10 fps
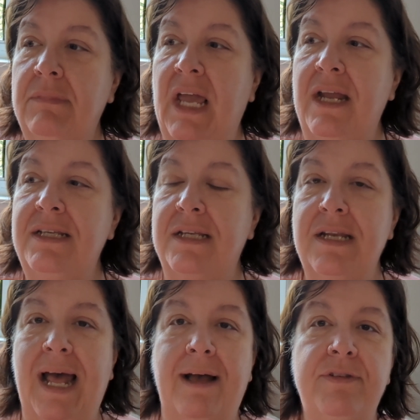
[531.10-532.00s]
It
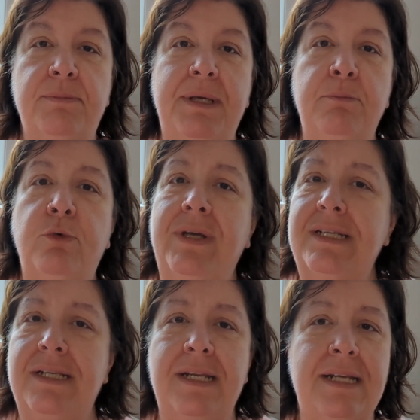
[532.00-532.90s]
doesn't have to be moving
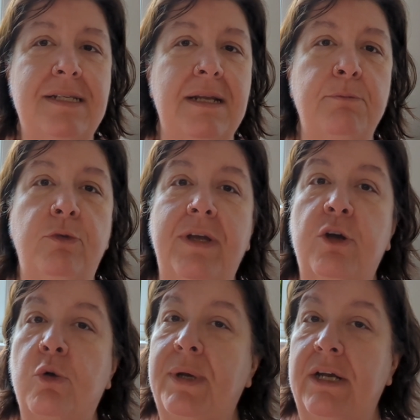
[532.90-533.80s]
cities and moving
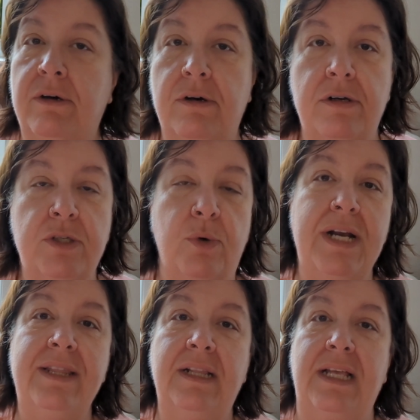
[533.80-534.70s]
careers or
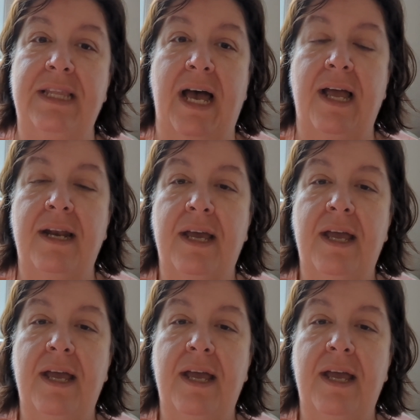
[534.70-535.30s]
anything like that.